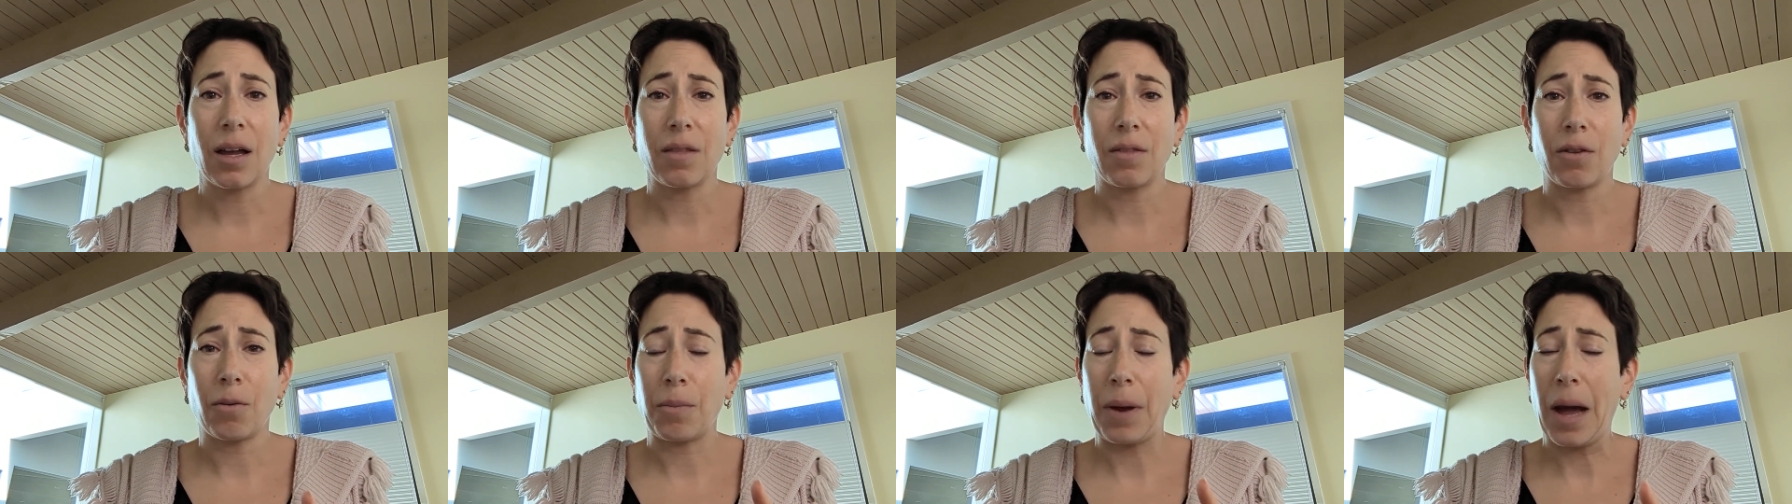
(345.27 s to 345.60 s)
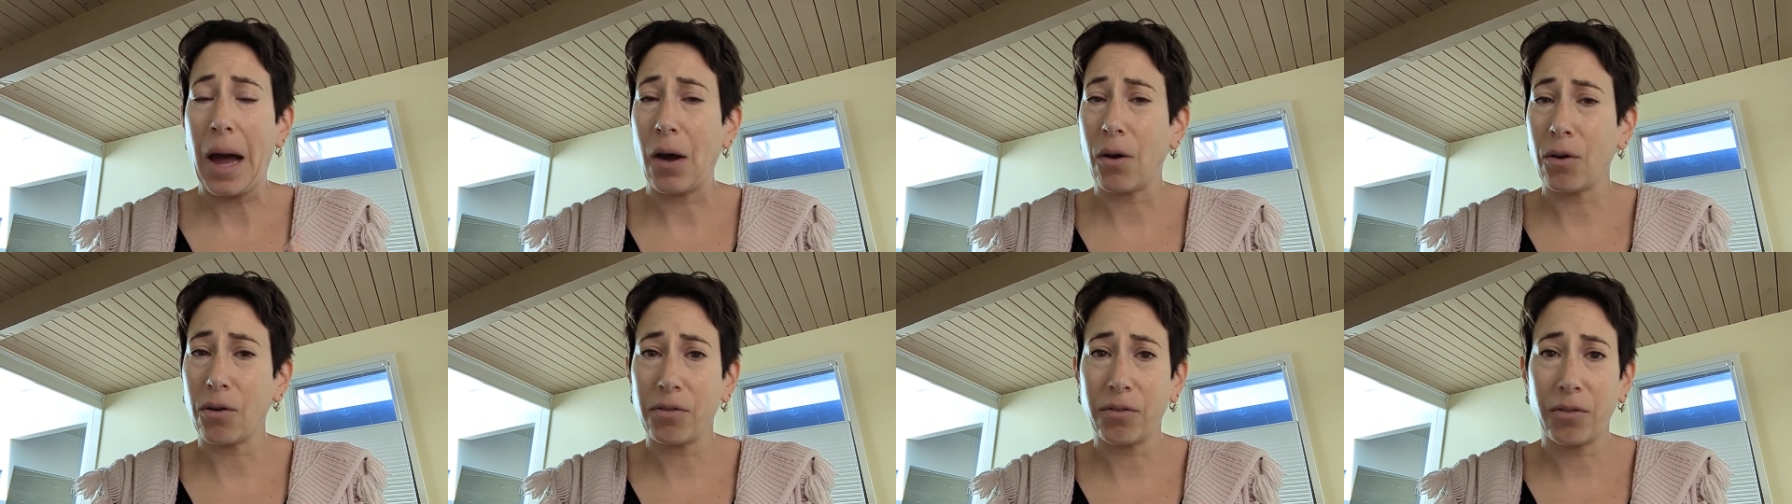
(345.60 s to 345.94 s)
they're
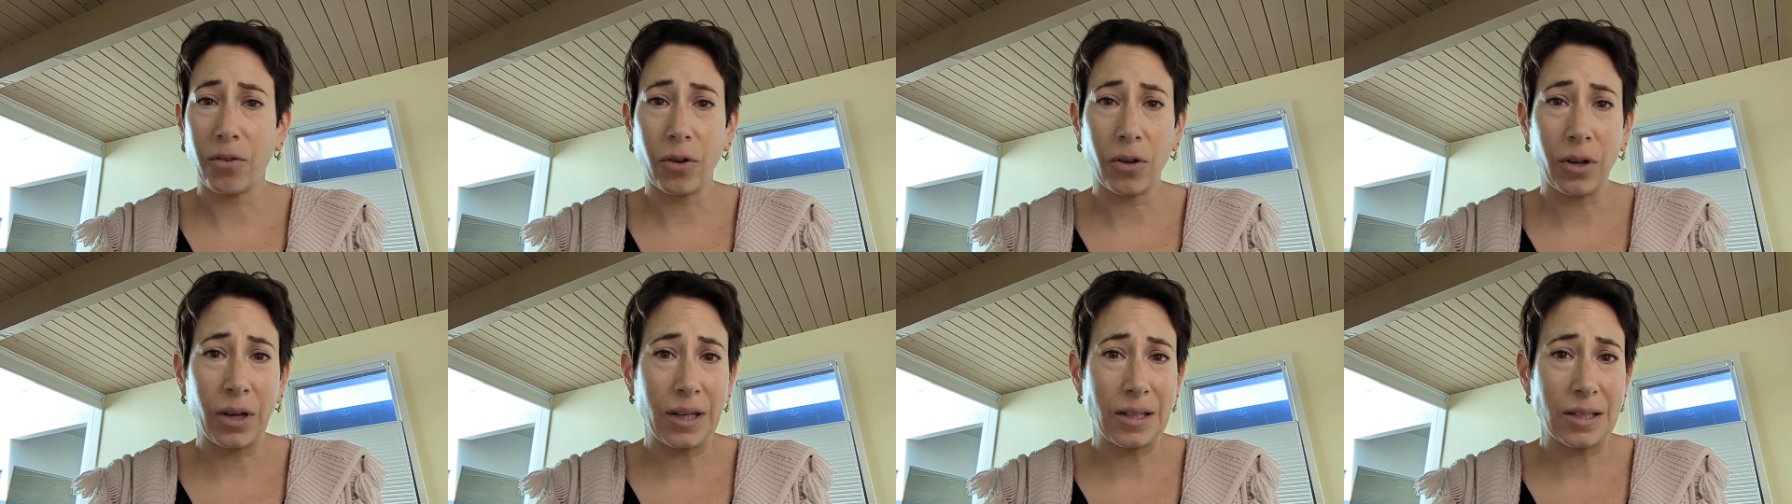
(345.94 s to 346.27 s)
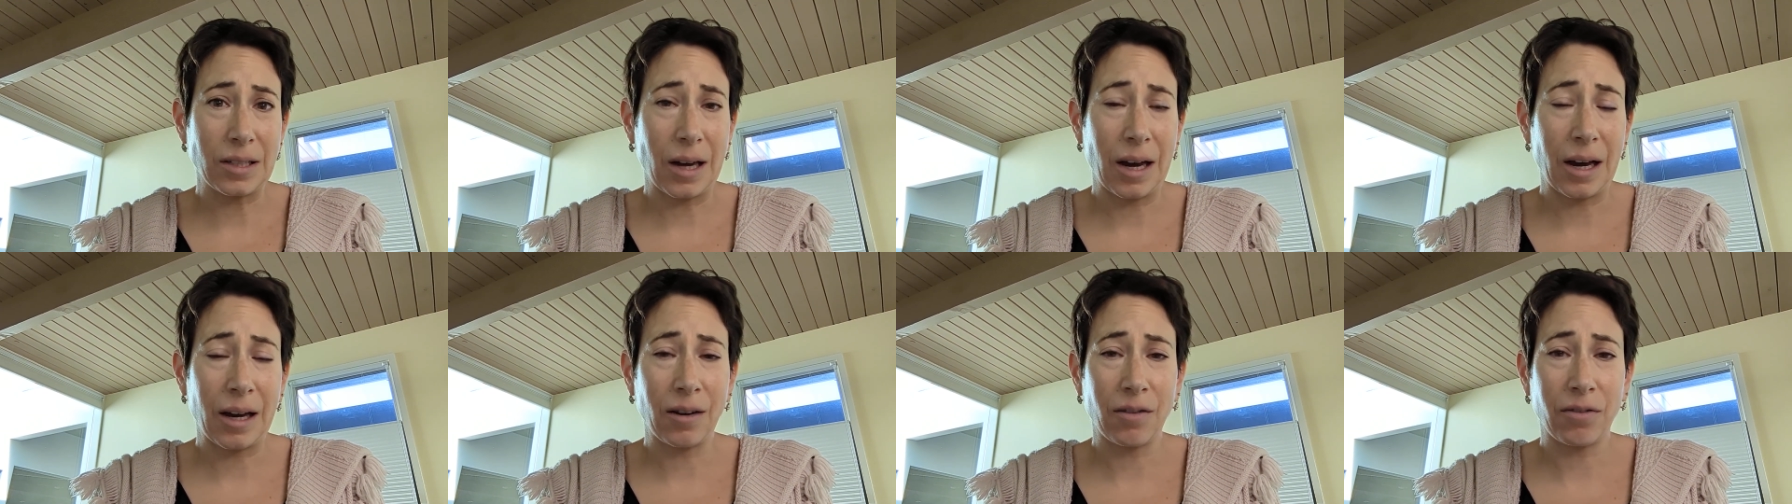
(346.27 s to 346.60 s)
powerful
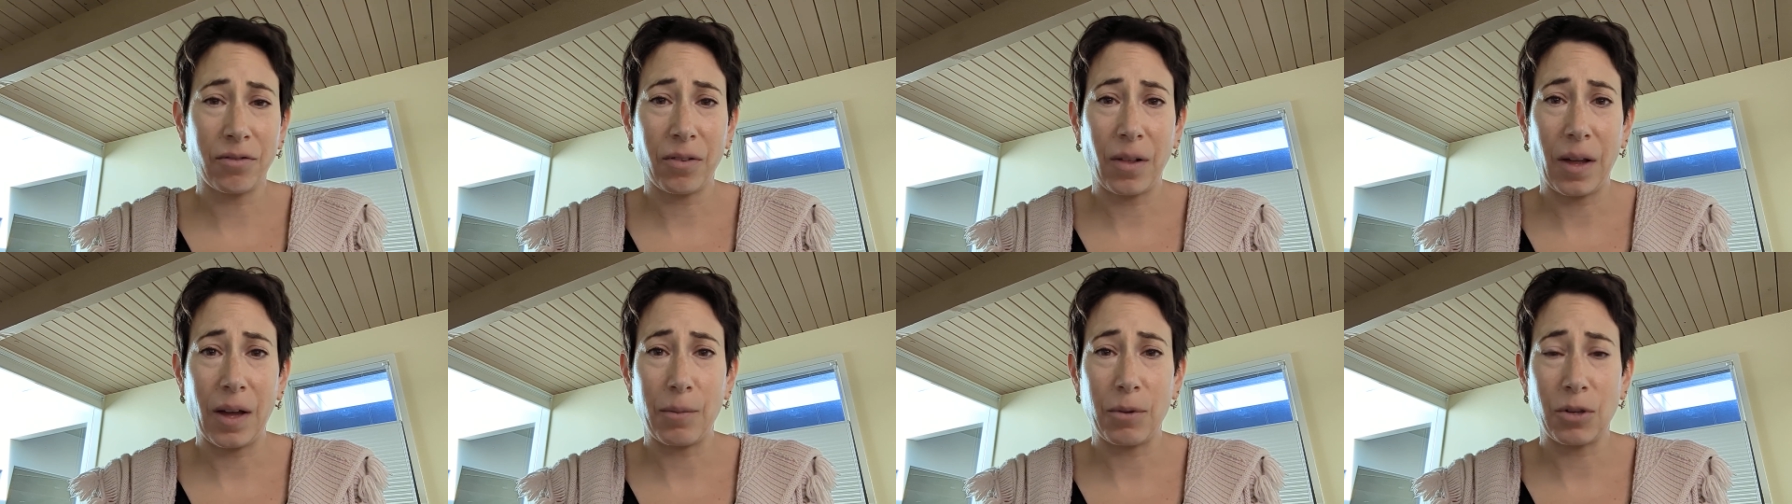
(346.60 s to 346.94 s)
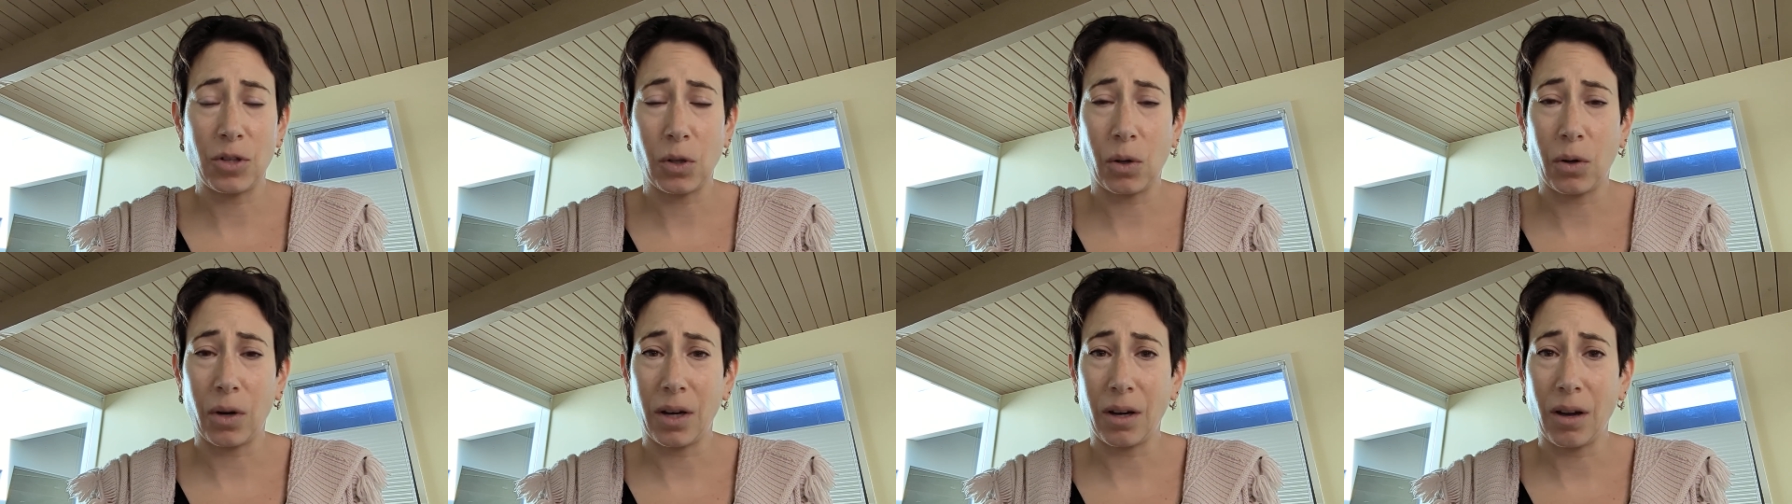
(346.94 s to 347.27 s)

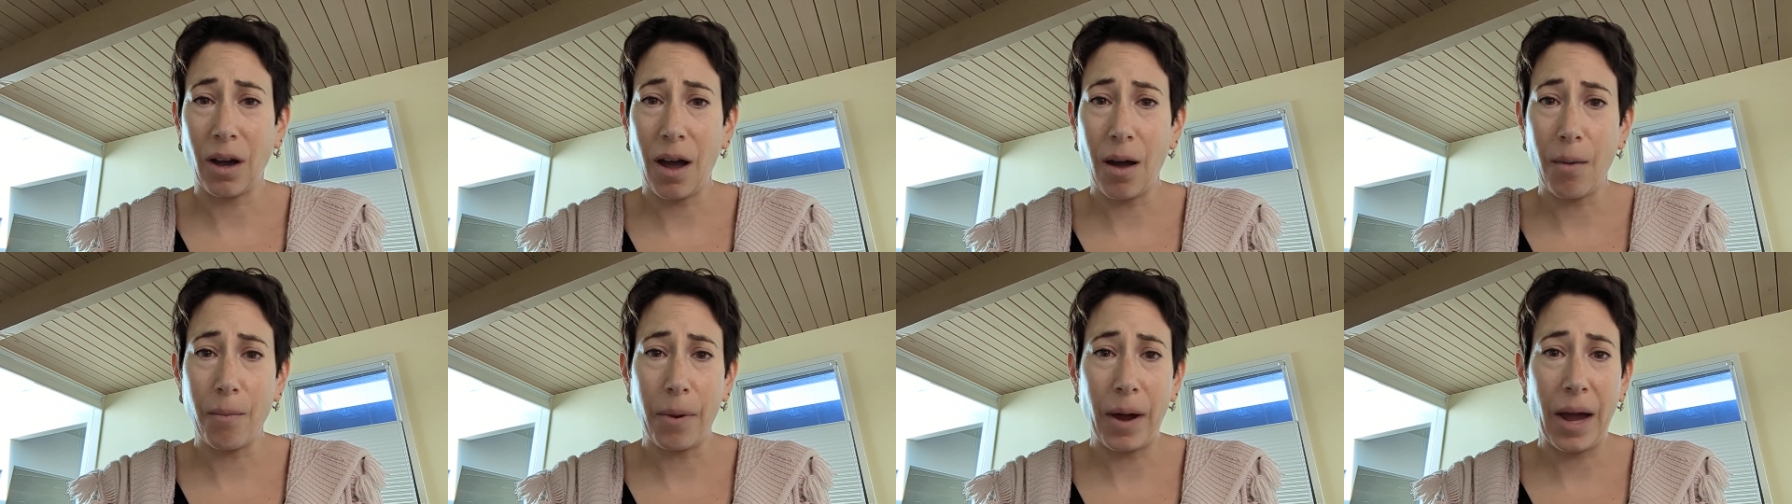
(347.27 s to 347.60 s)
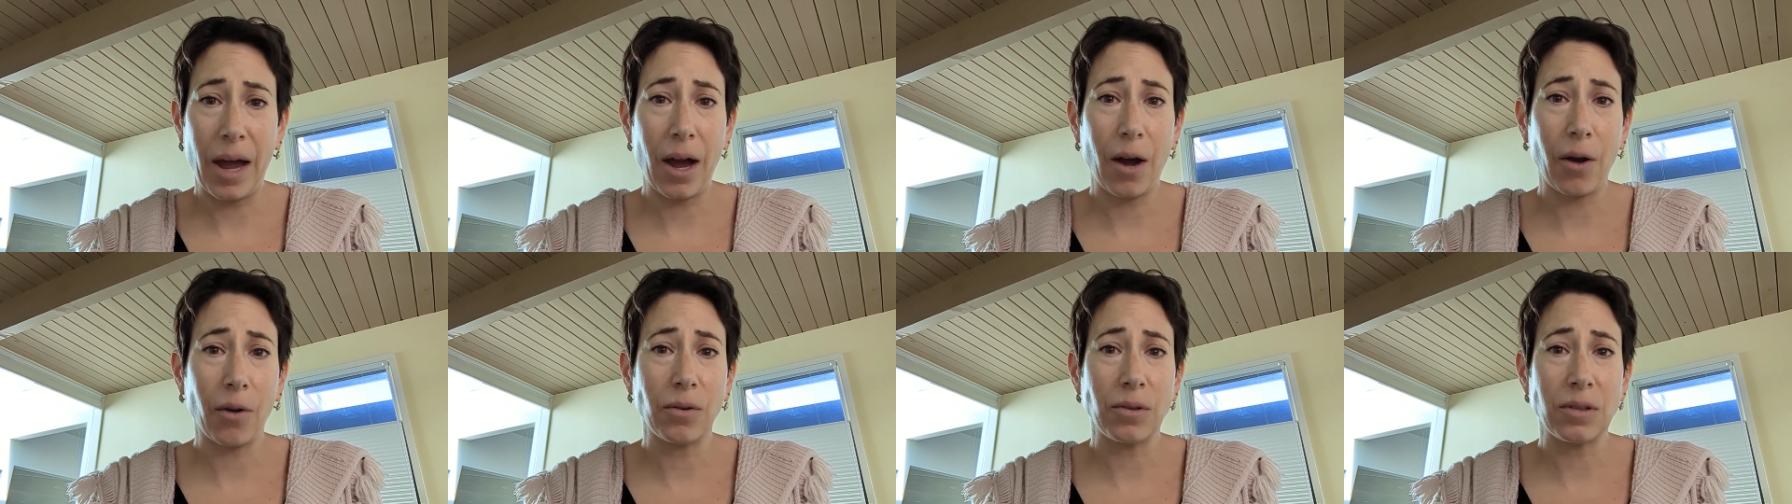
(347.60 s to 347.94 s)
anti-inflammatory
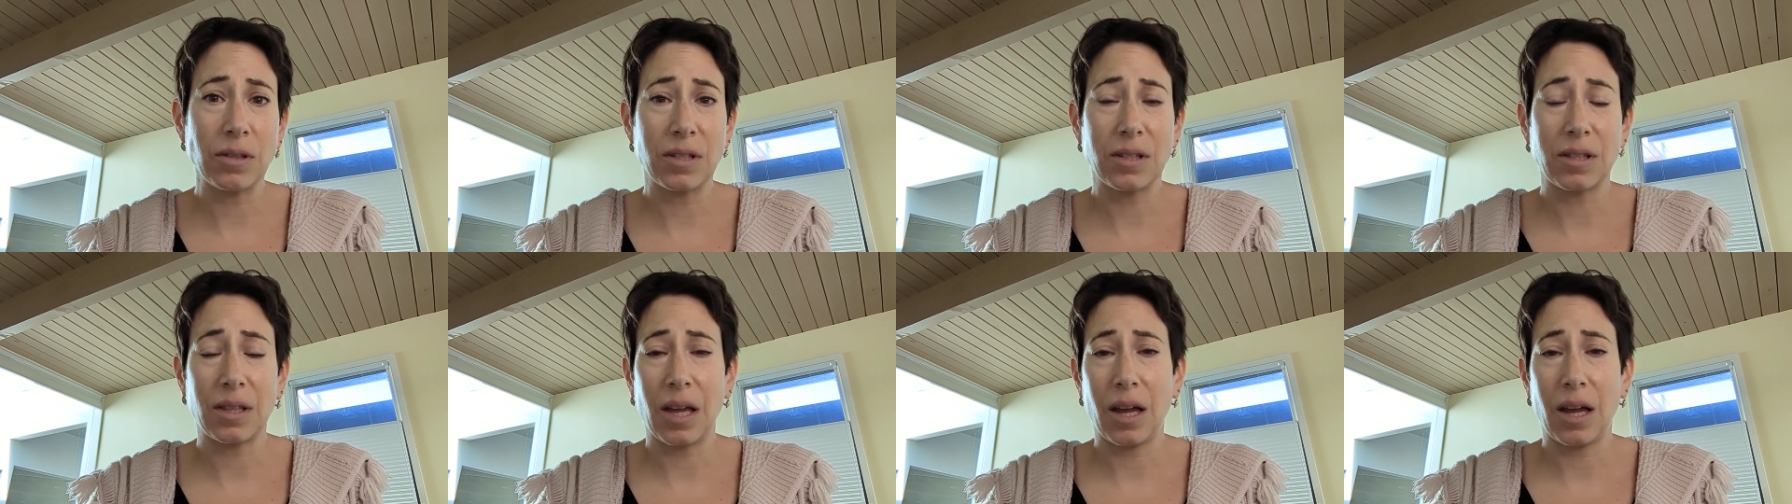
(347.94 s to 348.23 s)
compounds.